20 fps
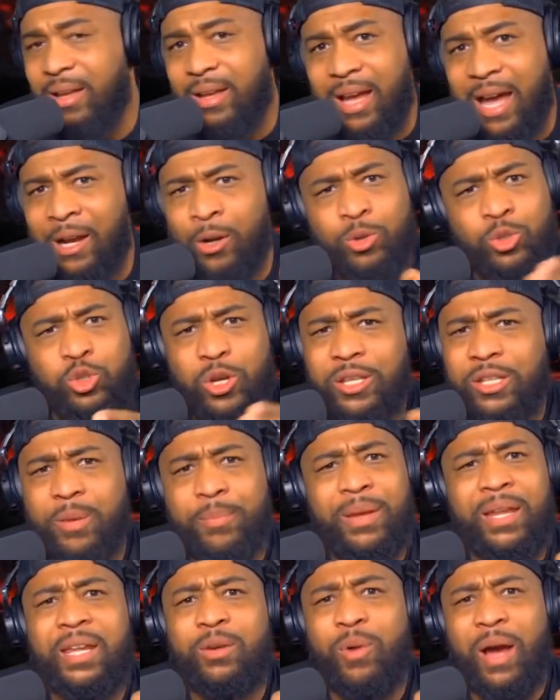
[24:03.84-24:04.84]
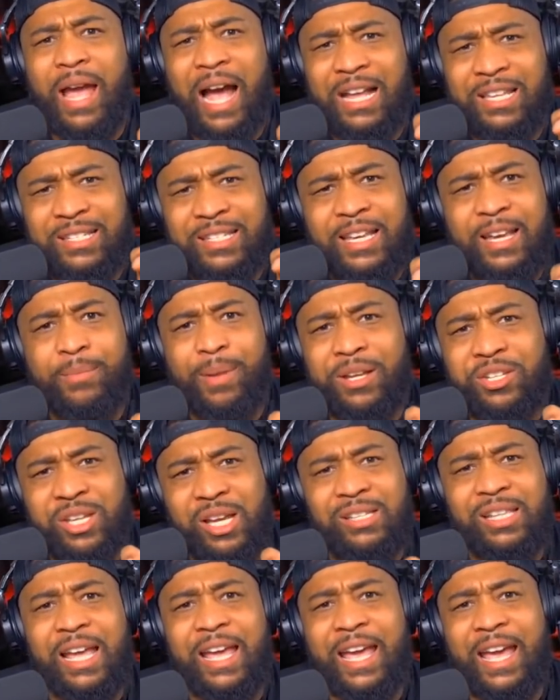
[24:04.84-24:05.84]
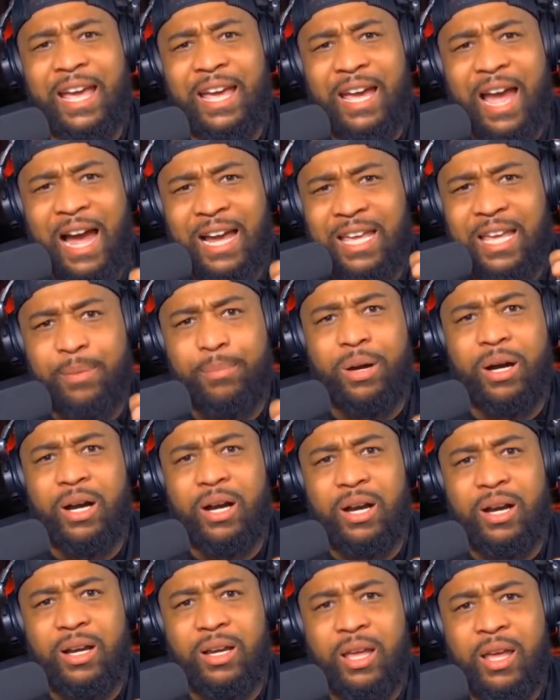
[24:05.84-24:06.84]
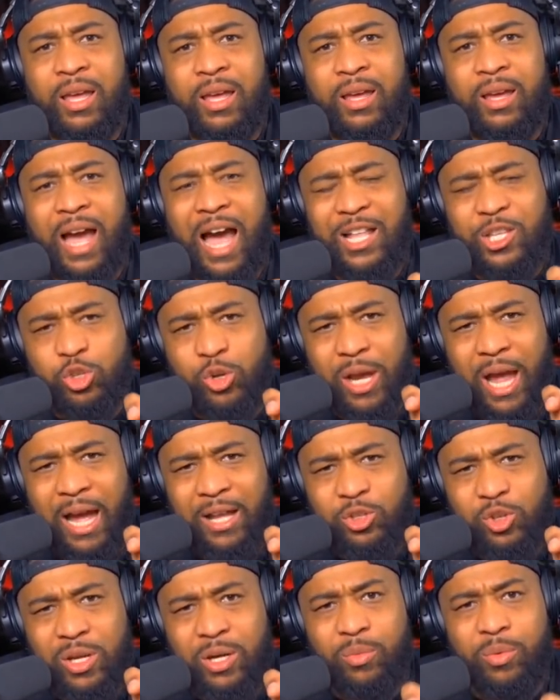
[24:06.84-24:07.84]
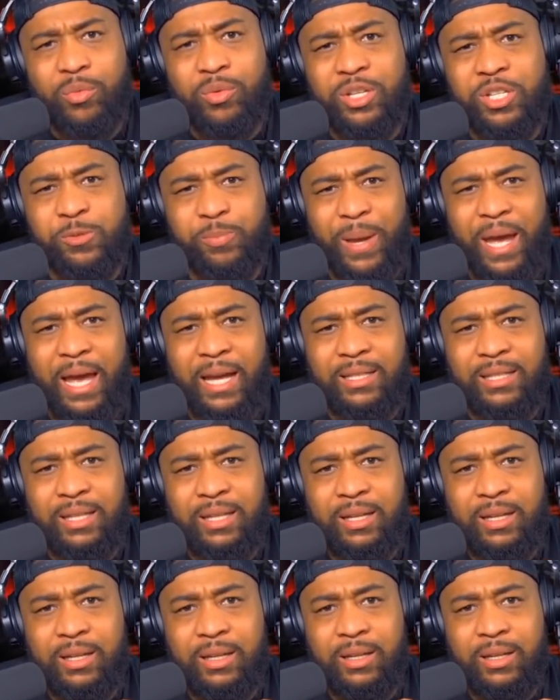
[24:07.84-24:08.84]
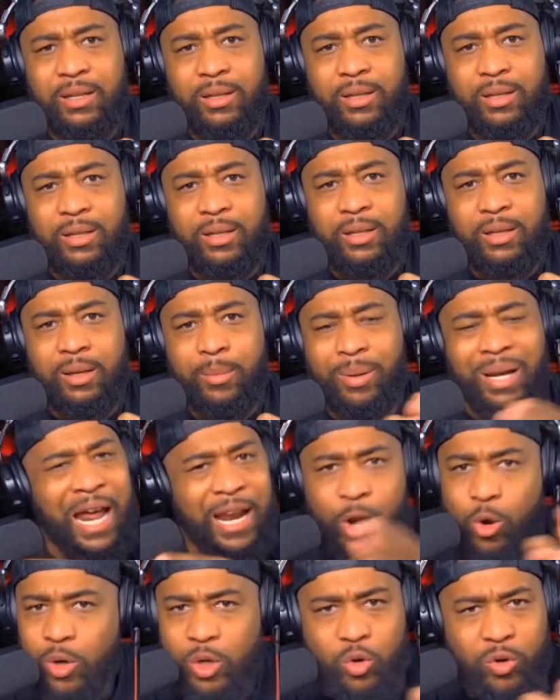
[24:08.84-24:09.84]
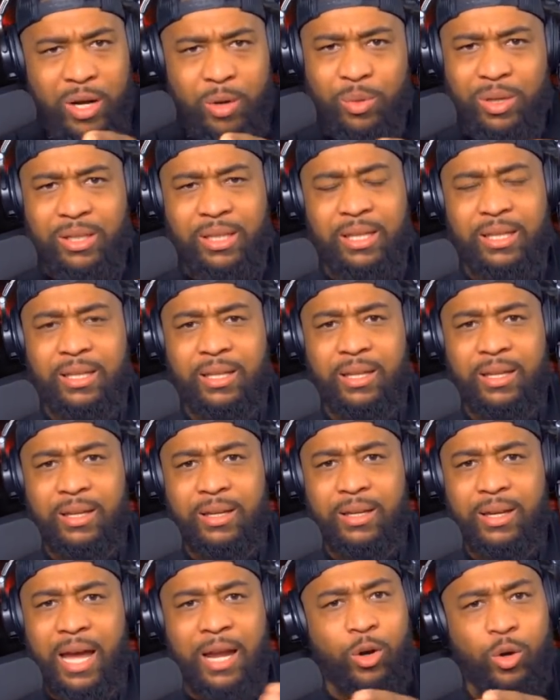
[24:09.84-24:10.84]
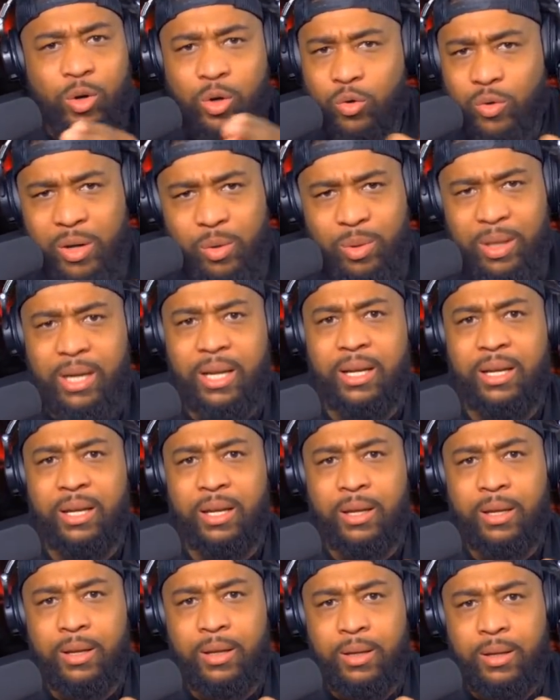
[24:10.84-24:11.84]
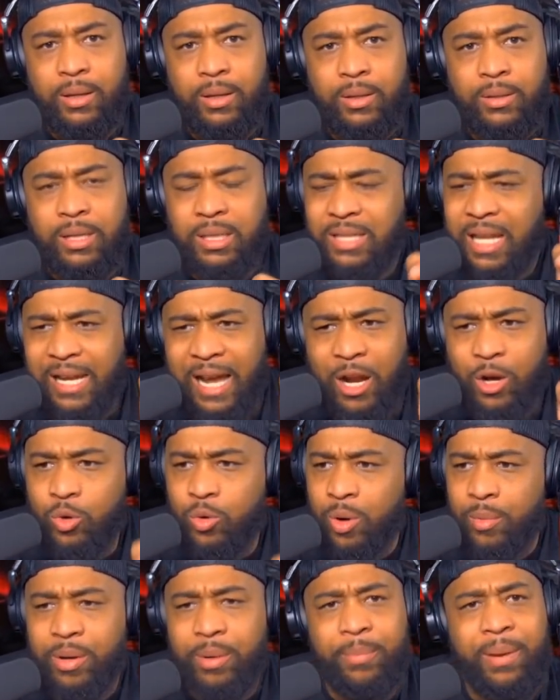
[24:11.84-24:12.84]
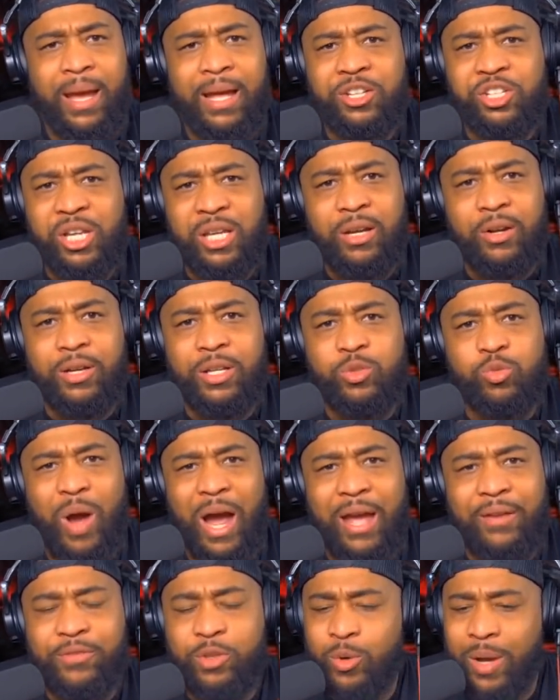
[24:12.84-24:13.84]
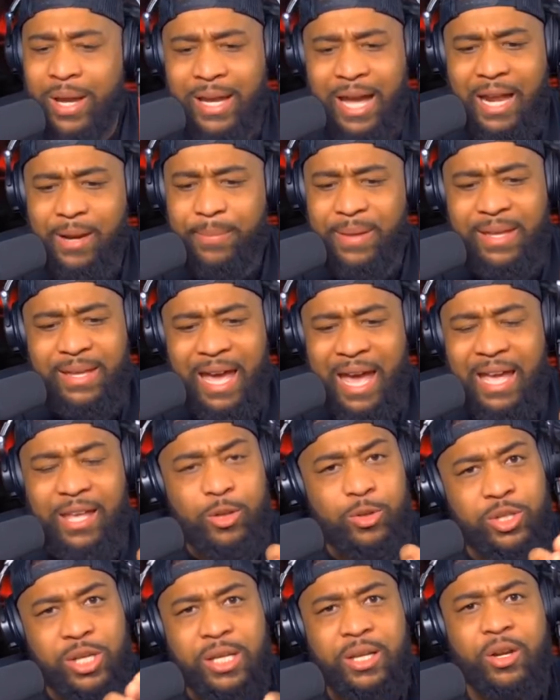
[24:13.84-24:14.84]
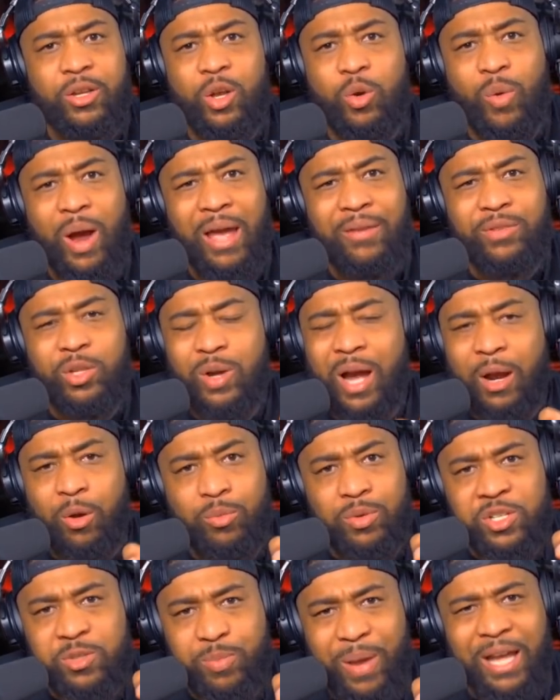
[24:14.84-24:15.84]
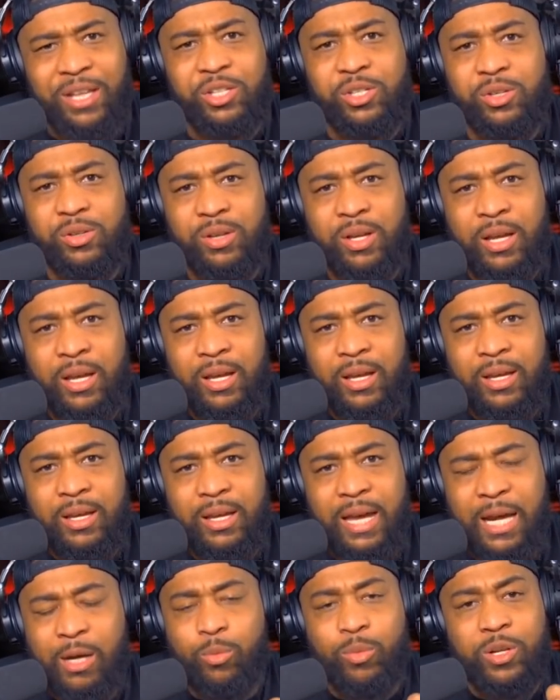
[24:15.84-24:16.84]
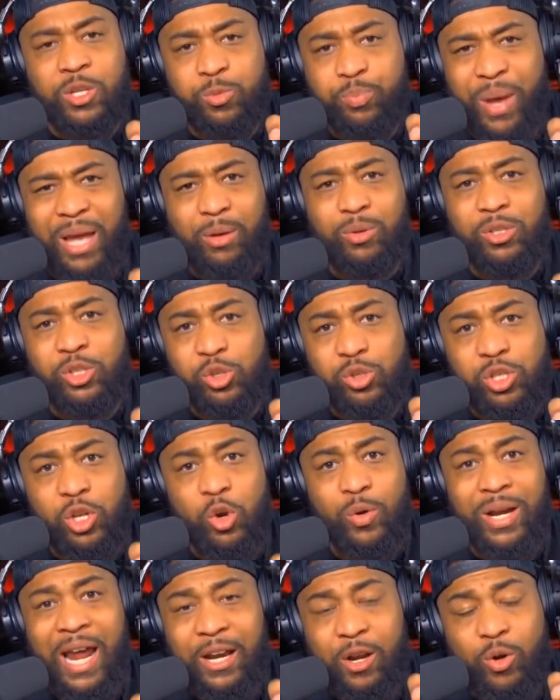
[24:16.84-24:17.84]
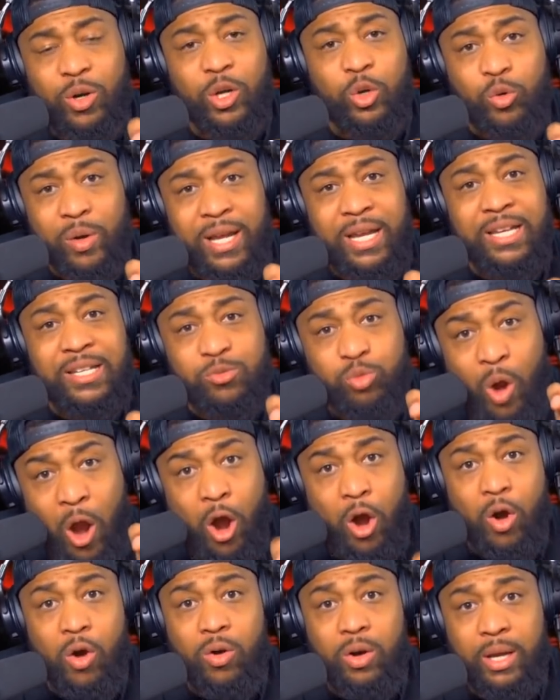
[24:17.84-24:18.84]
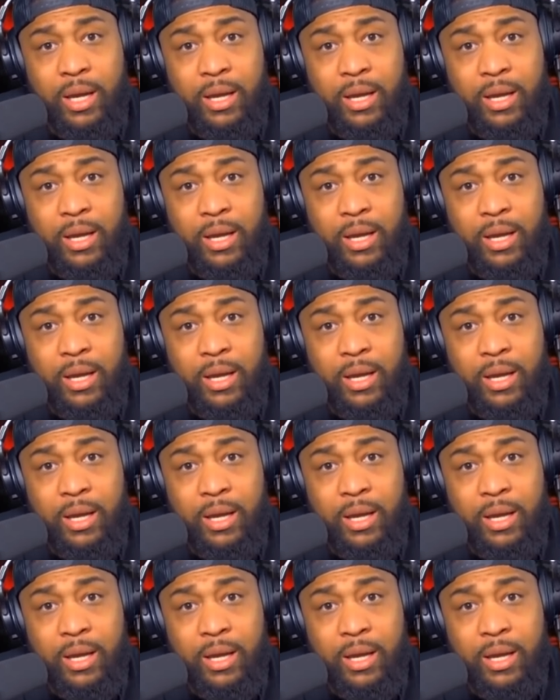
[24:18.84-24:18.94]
I don't treat them anyway. I see them, I shake their hand, I give them a hug. I treat them with respect, but I don't agree with it. I don't agree with it. Just like I don't agree with a man cheating on his wife. You ain't got to be gay. You cheating on your wife, dude. I don't respect you. I don't respect what you're doing. I don't agree. It's wrong.